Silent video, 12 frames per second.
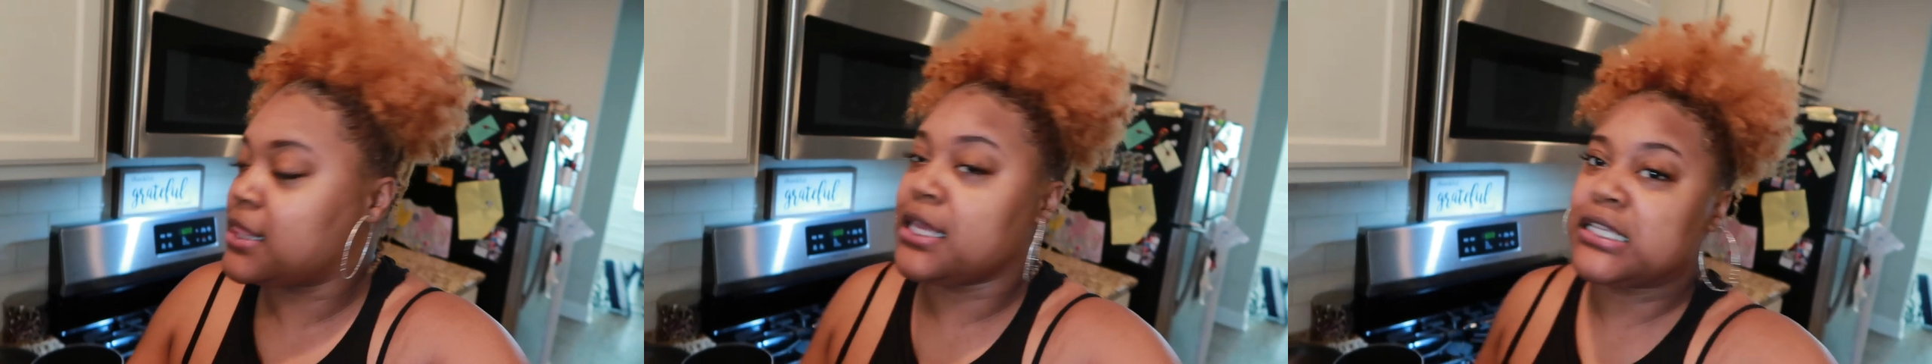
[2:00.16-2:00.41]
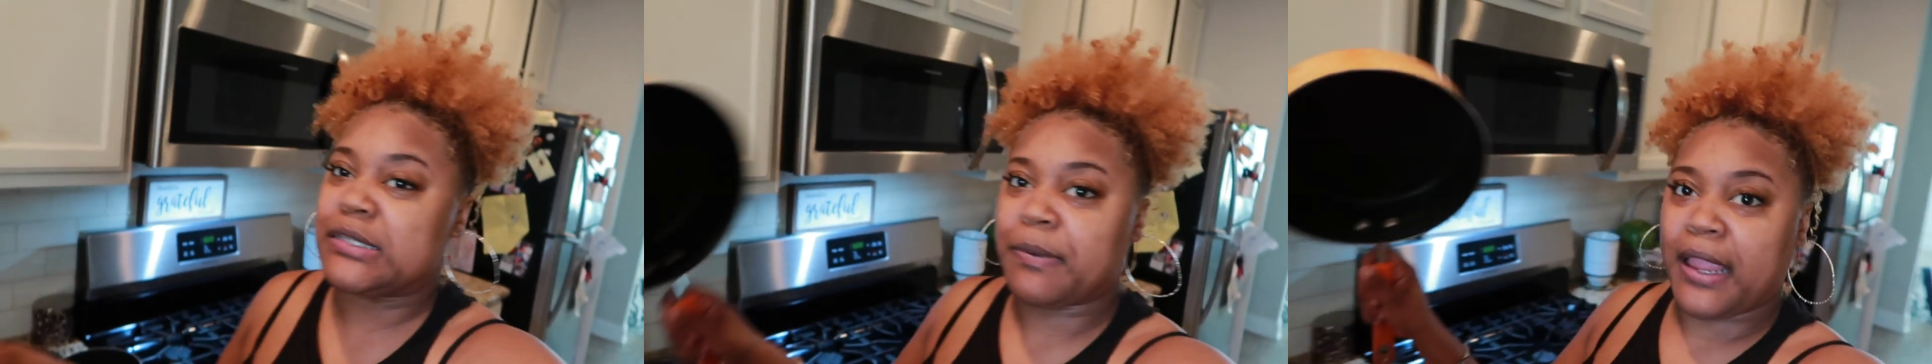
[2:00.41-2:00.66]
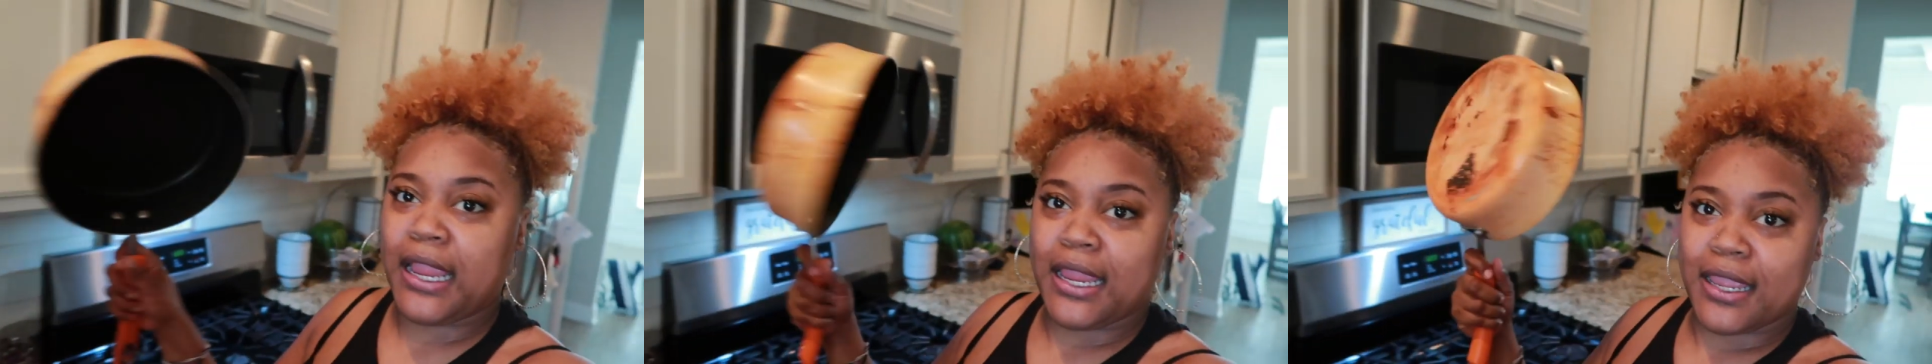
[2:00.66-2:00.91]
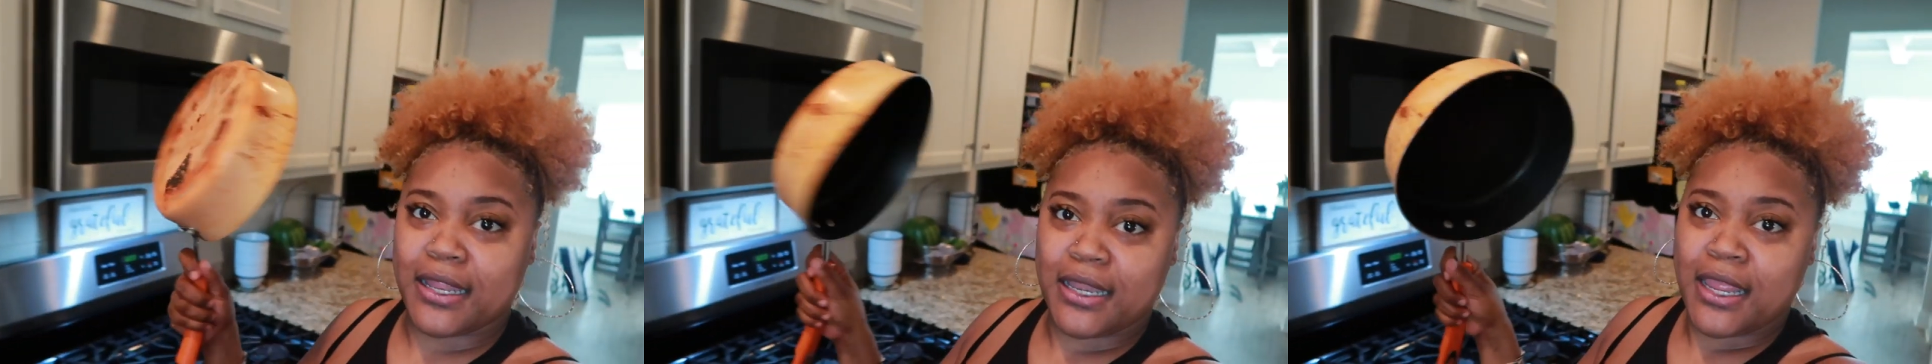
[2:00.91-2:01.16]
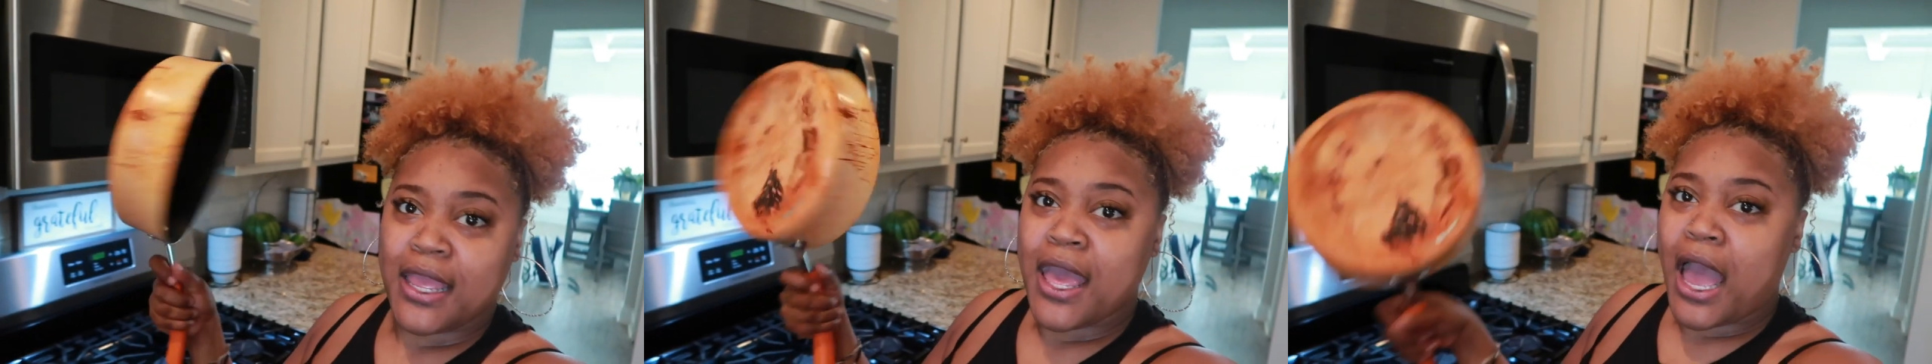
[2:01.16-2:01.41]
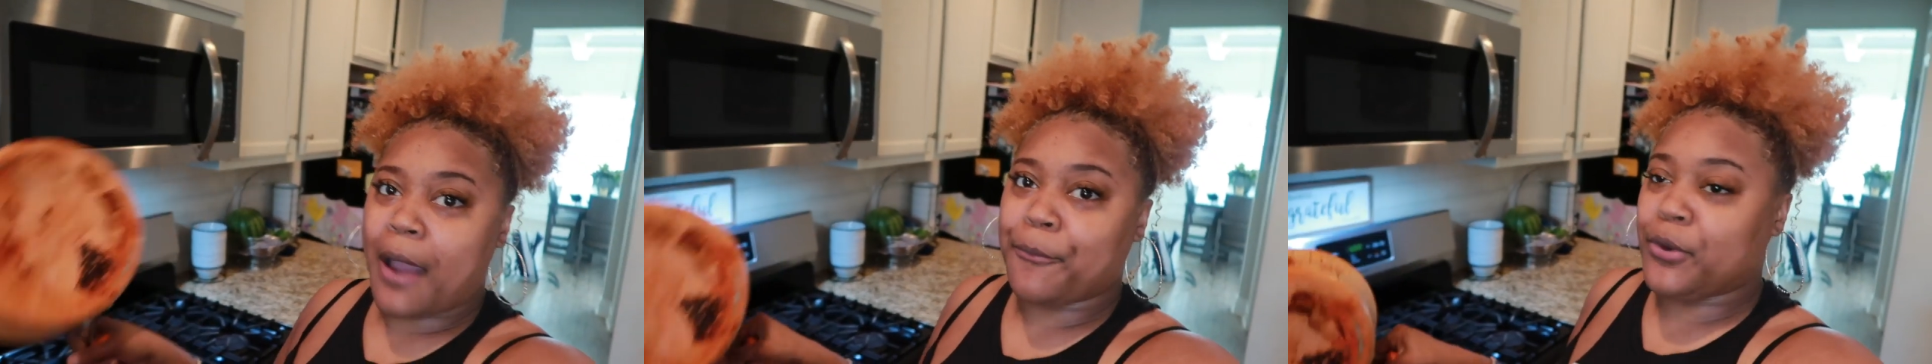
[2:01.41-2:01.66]
this pan.
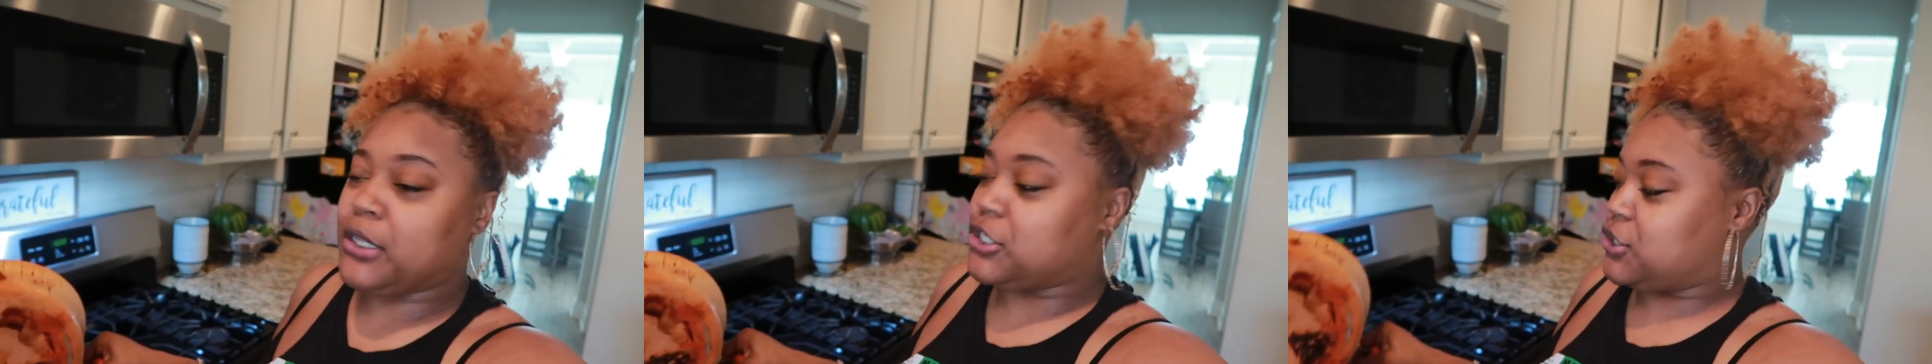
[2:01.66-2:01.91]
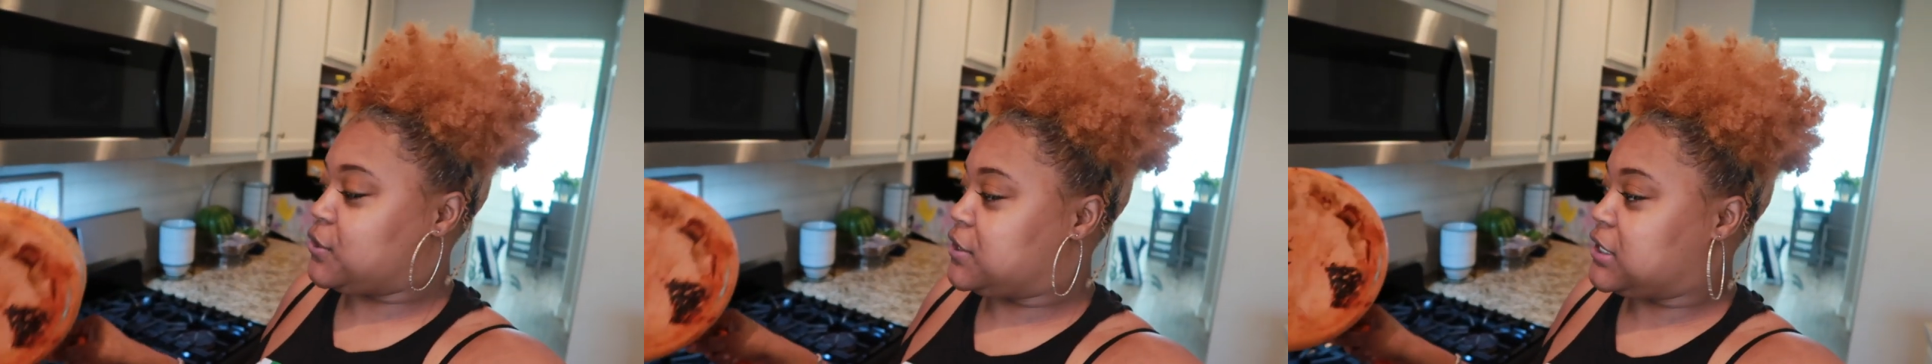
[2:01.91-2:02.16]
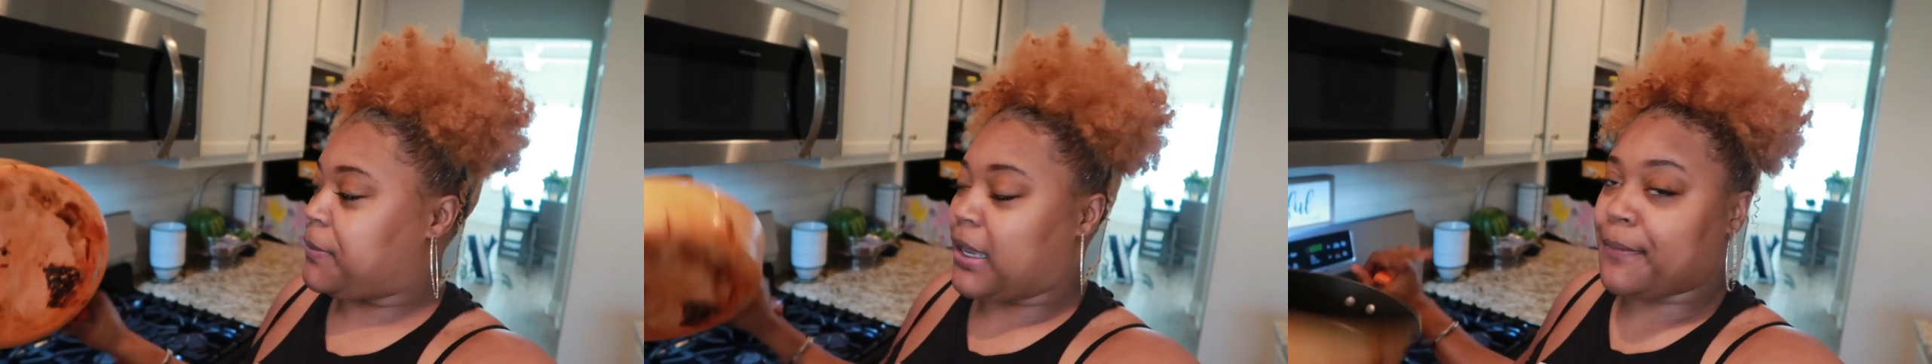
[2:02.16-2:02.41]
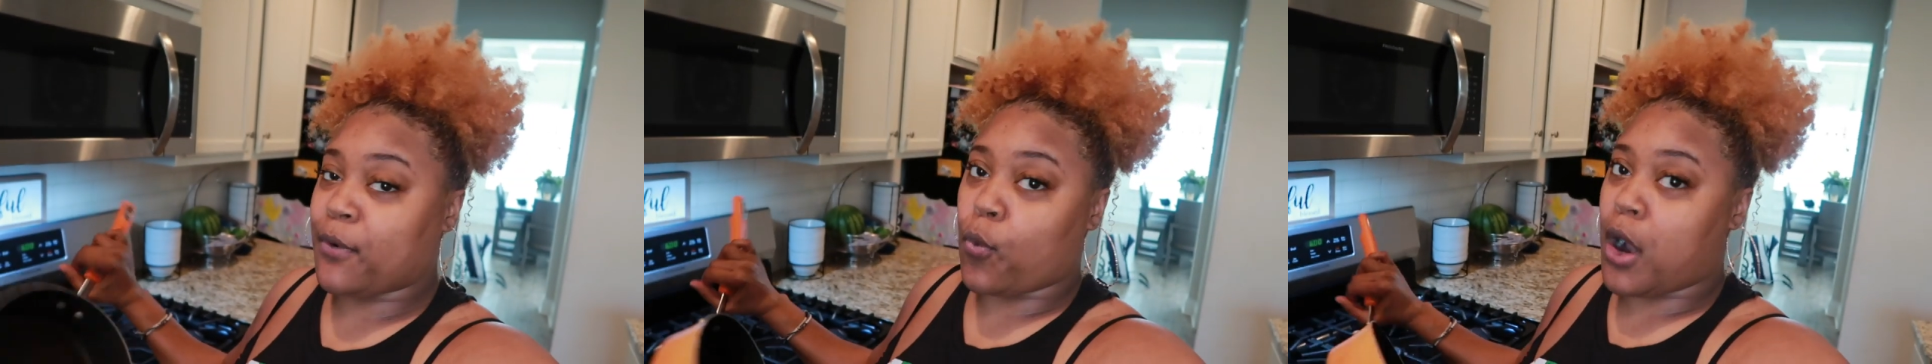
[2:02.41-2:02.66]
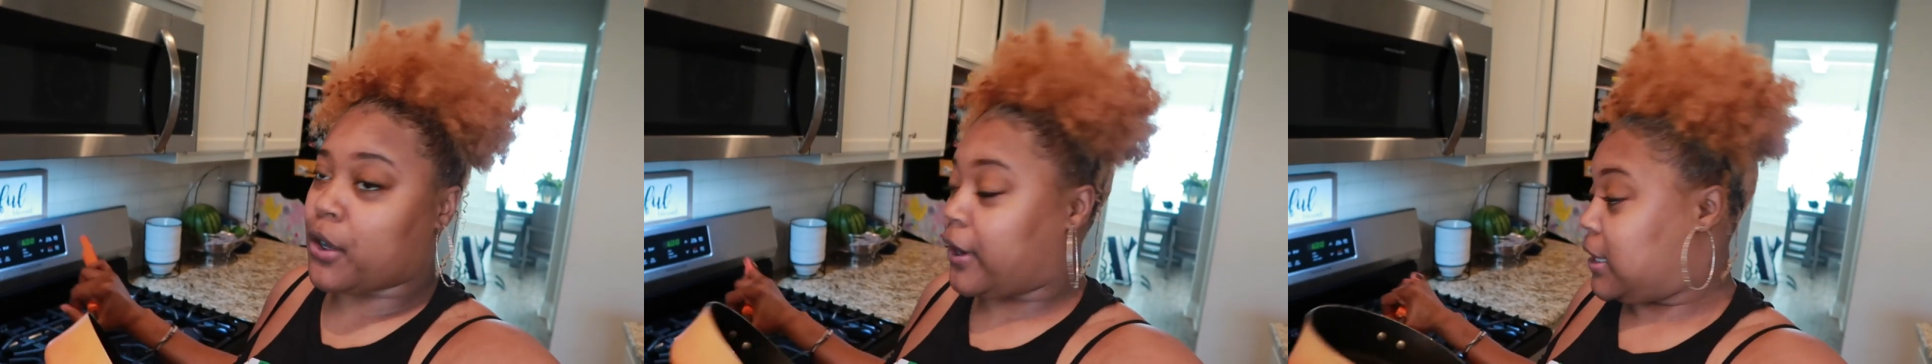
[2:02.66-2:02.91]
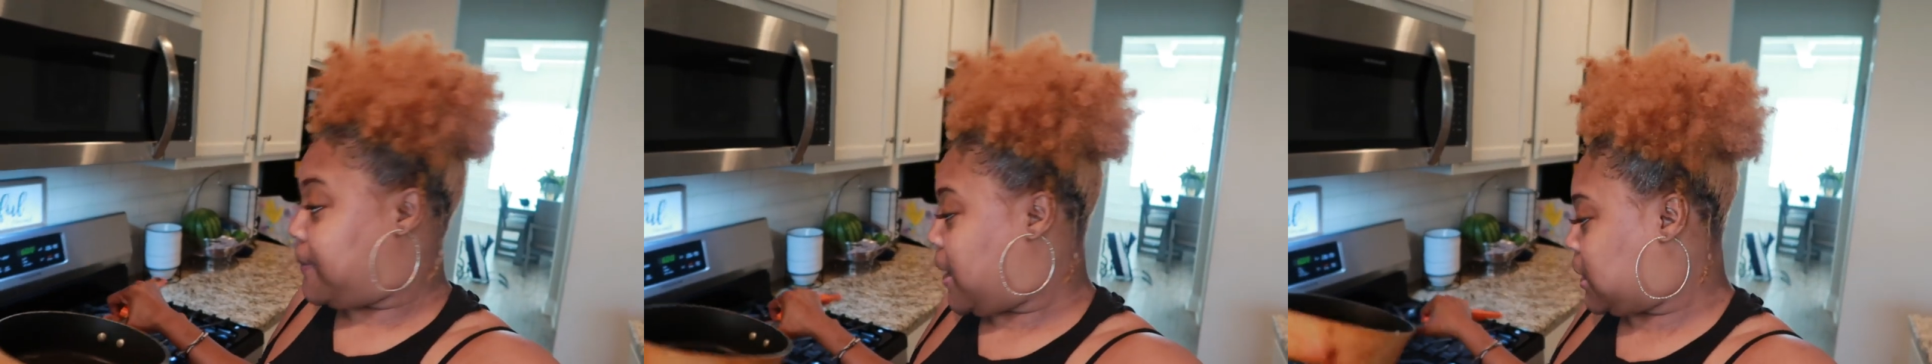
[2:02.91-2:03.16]
I'm really just using this pan to put water
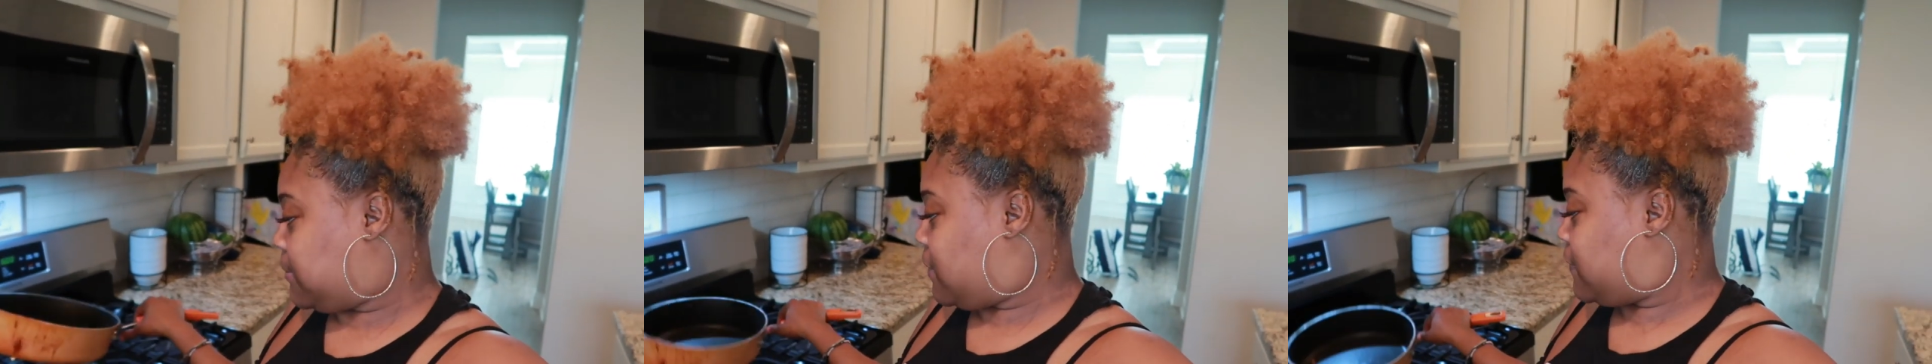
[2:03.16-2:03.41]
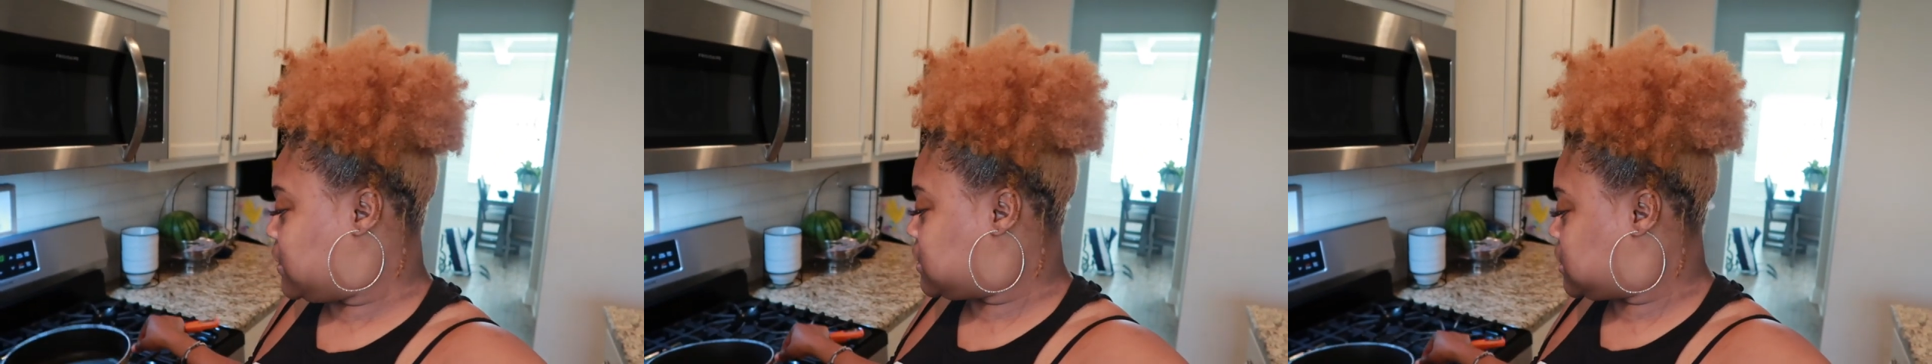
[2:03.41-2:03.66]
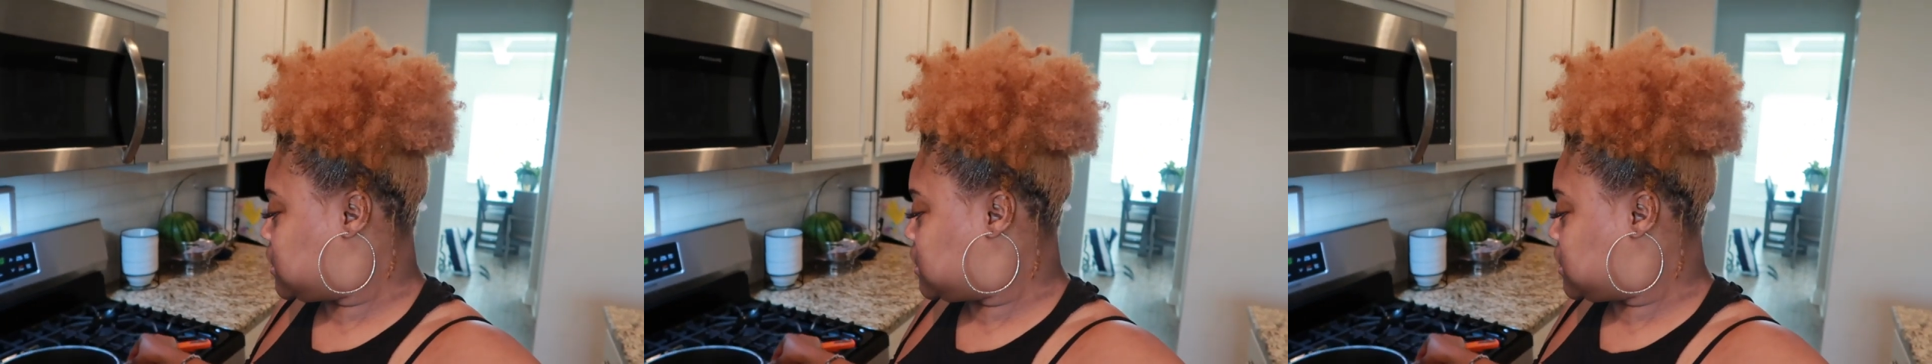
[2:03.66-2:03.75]
in the bottom of it.